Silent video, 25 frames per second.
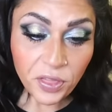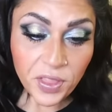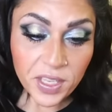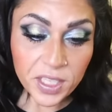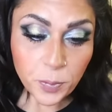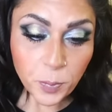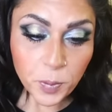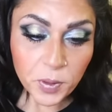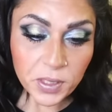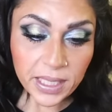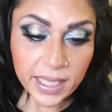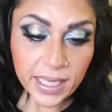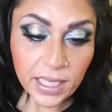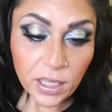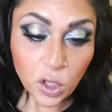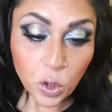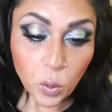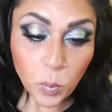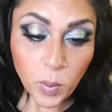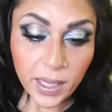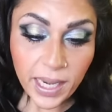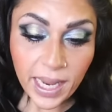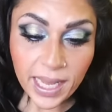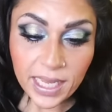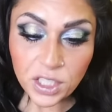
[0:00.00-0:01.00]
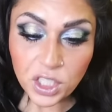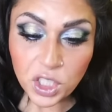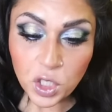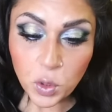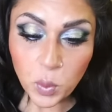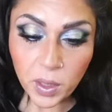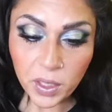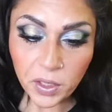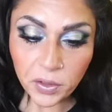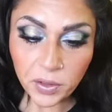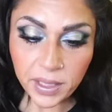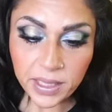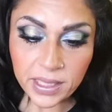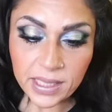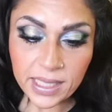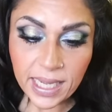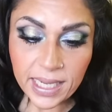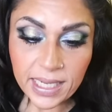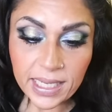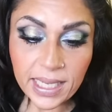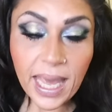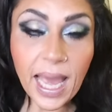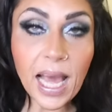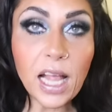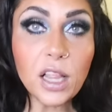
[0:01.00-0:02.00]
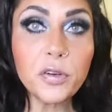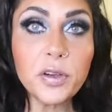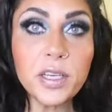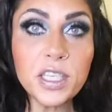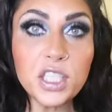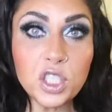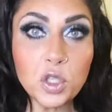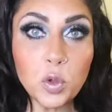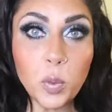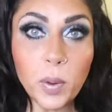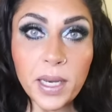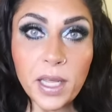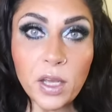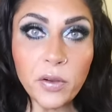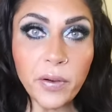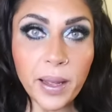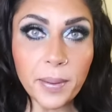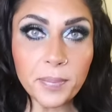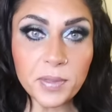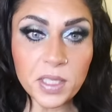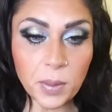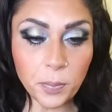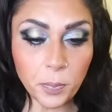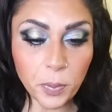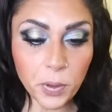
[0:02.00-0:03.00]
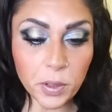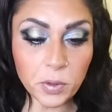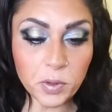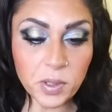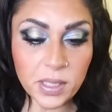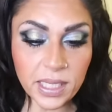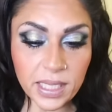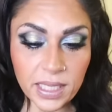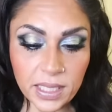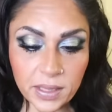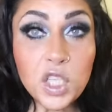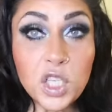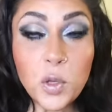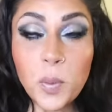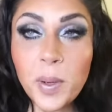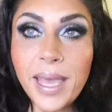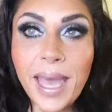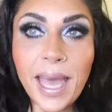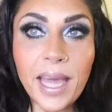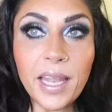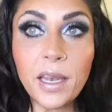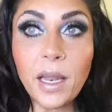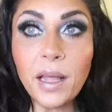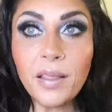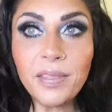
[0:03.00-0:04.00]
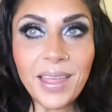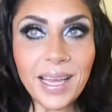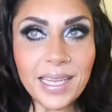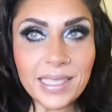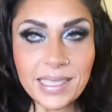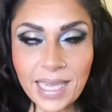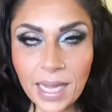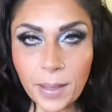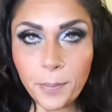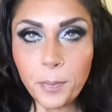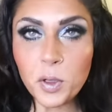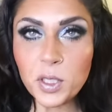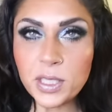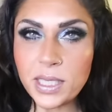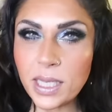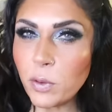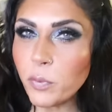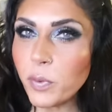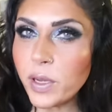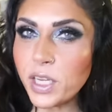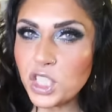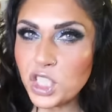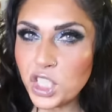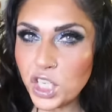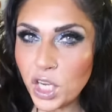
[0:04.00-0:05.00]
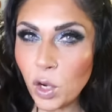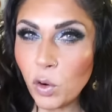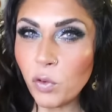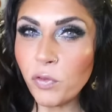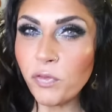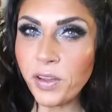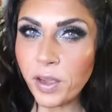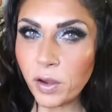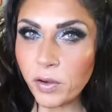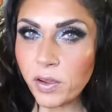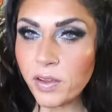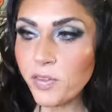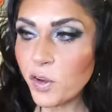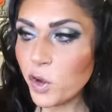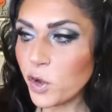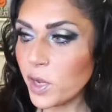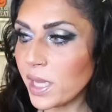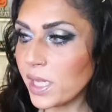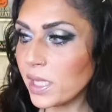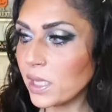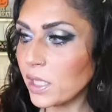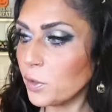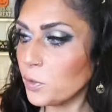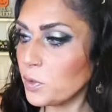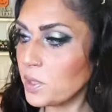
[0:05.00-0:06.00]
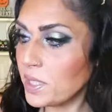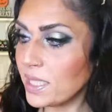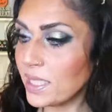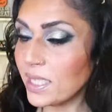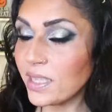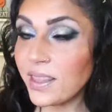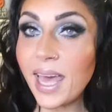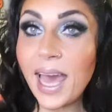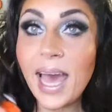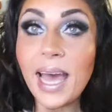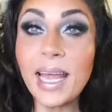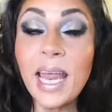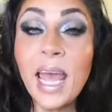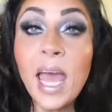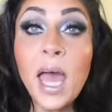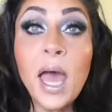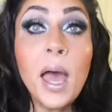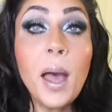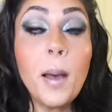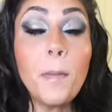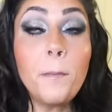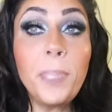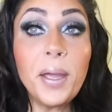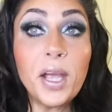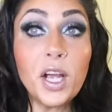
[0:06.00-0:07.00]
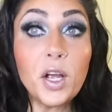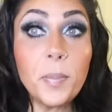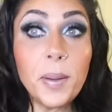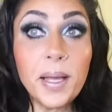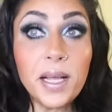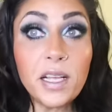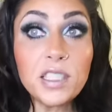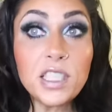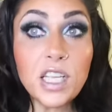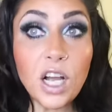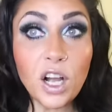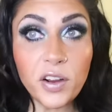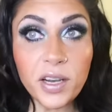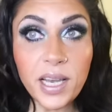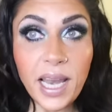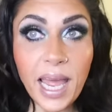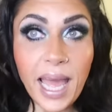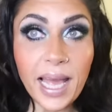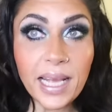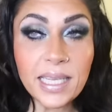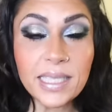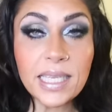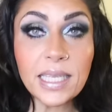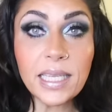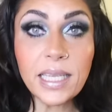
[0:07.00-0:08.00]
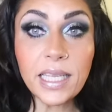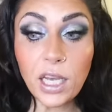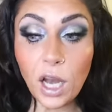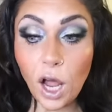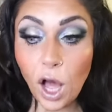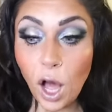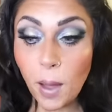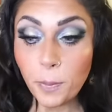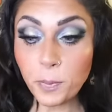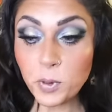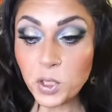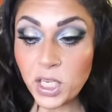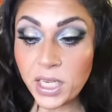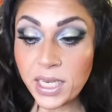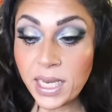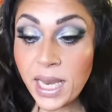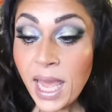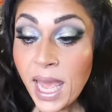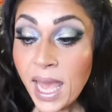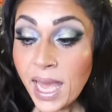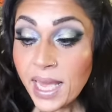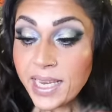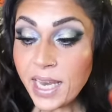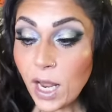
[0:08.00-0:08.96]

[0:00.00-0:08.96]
This particular one has 210 calories, 20 grams of protein. So again, that 10% ratio, very, very close to that. Barebells are an excellent option.